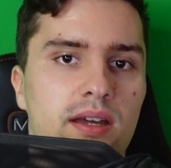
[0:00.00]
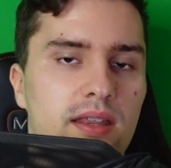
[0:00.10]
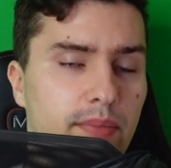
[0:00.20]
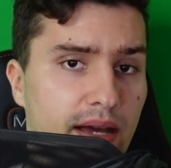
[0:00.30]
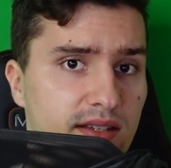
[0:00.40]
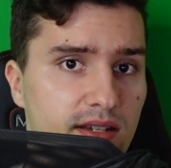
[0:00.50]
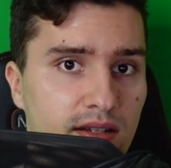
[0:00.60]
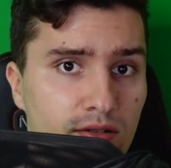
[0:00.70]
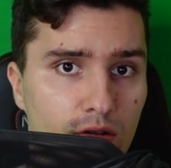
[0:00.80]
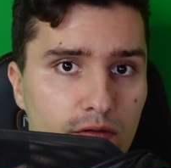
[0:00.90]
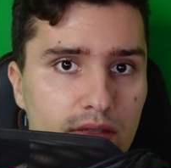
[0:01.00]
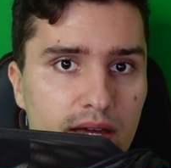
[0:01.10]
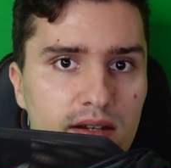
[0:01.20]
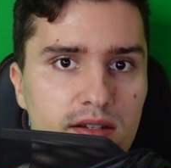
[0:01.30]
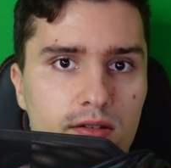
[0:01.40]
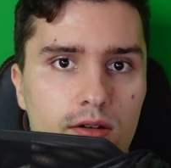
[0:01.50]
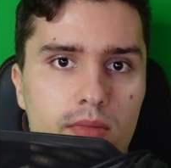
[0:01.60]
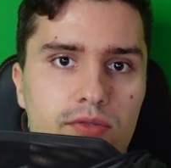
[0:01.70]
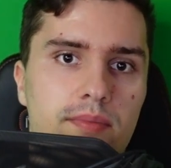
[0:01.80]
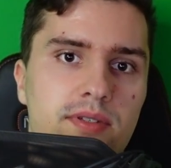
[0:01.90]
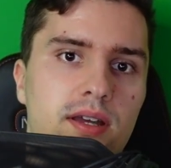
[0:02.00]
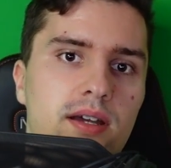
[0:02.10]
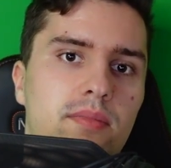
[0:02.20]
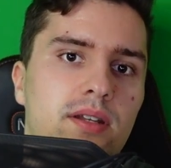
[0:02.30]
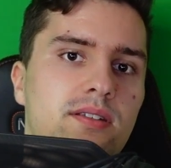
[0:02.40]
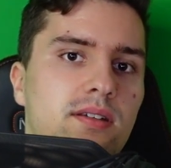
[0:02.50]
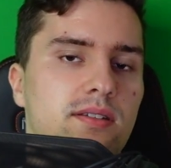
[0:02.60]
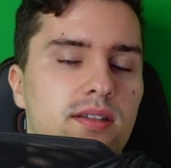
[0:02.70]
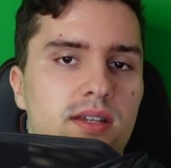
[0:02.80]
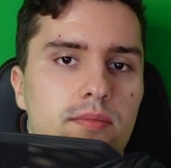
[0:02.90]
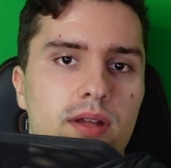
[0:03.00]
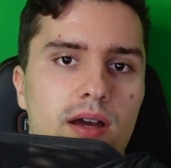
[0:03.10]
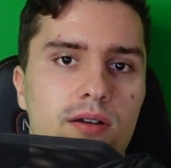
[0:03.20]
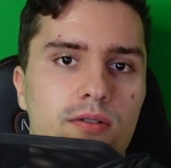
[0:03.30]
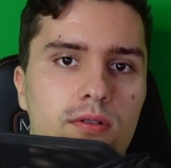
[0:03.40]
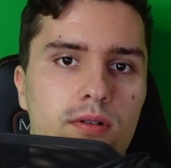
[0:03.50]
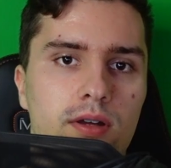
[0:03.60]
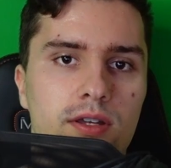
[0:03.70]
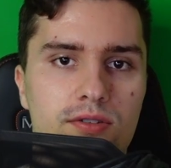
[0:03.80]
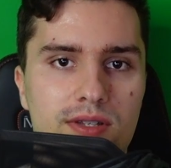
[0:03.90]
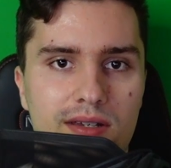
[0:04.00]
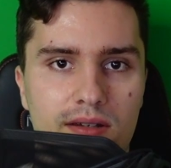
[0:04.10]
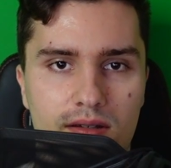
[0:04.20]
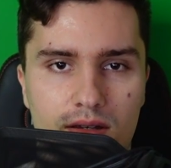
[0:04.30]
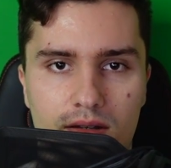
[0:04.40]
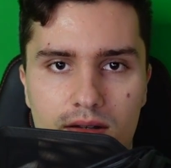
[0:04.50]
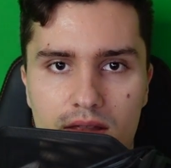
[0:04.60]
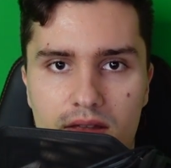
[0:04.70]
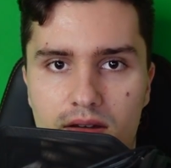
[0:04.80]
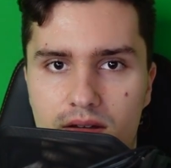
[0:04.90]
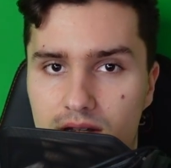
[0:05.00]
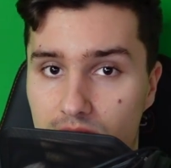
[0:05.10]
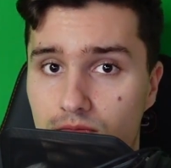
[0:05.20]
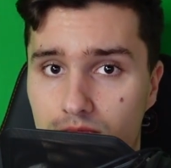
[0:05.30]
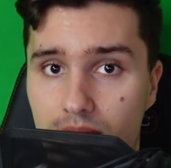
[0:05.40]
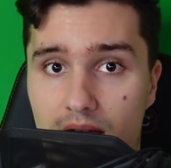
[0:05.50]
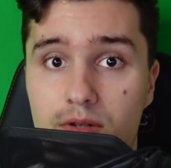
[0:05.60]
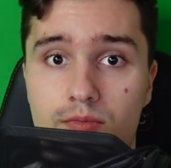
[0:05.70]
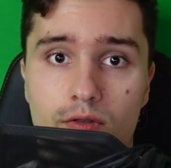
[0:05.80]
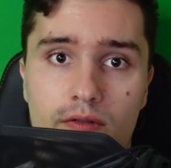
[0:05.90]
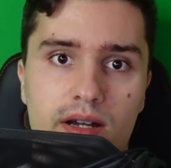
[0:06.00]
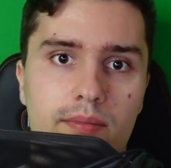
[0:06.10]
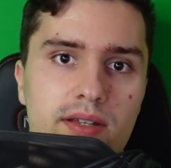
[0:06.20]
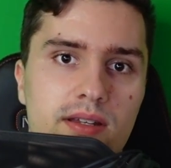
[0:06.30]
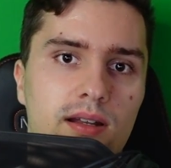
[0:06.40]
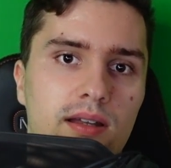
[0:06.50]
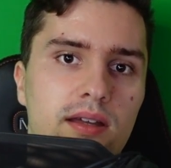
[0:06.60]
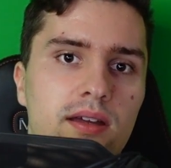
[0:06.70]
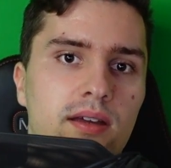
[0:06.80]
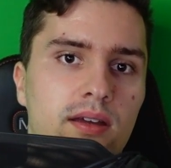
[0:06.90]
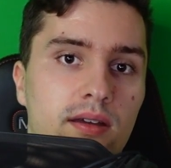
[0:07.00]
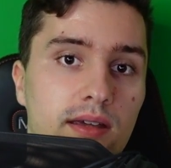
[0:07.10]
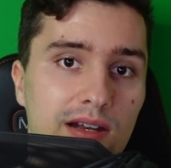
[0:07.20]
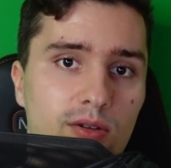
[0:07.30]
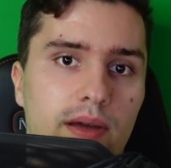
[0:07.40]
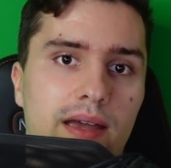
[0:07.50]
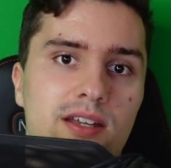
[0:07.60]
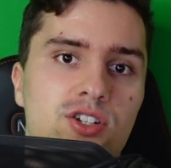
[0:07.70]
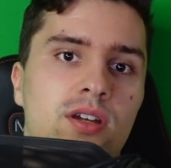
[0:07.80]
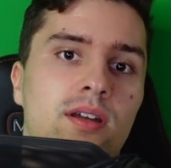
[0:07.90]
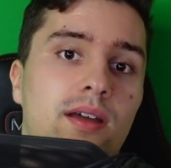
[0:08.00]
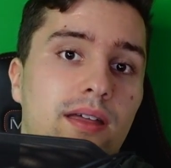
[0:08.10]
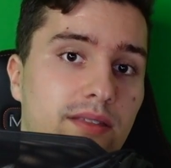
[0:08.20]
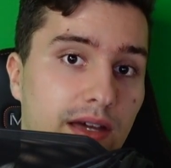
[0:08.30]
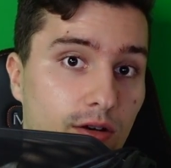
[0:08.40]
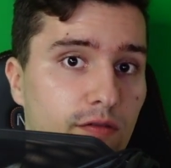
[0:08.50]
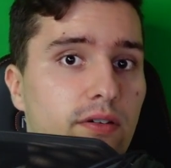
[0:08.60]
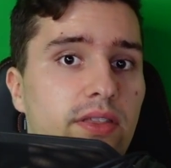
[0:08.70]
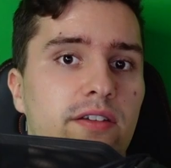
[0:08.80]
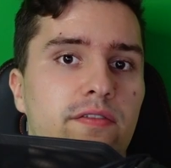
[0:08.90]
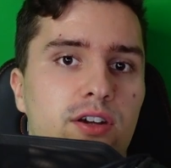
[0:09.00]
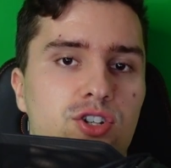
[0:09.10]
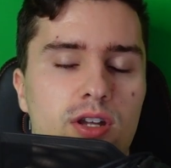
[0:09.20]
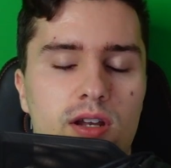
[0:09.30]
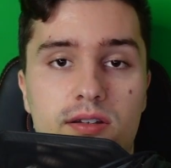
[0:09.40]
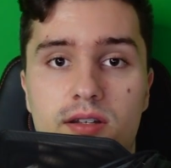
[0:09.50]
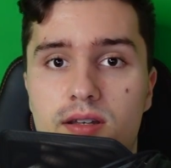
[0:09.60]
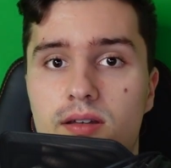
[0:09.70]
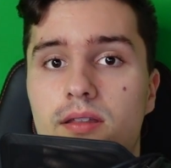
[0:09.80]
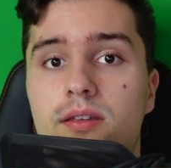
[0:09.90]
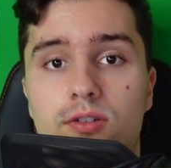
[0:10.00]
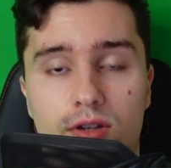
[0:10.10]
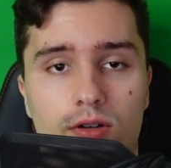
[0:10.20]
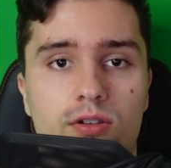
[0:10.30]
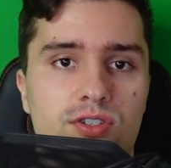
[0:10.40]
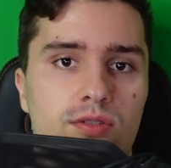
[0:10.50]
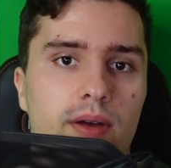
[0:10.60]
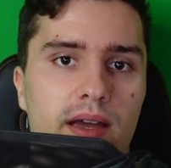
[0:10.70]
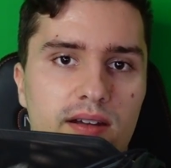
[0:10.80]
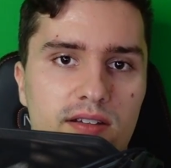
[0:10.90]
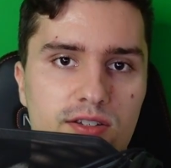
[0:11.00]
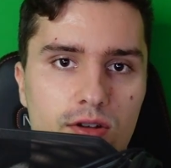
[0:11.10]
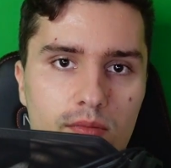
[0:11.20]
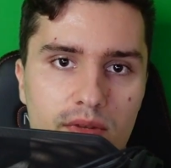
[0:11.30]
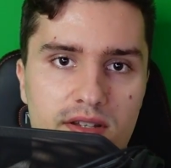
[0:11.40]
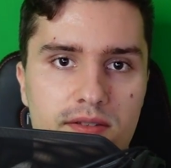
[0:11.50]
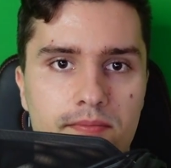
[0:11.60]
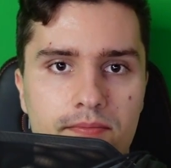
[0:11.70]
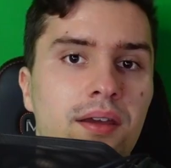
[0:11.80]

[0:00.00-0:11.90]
In the past, I didn't offer that on my website, but since I'm now using another new payment provider, basically, EloPage, and they offer that functionality, you can also pay in installments.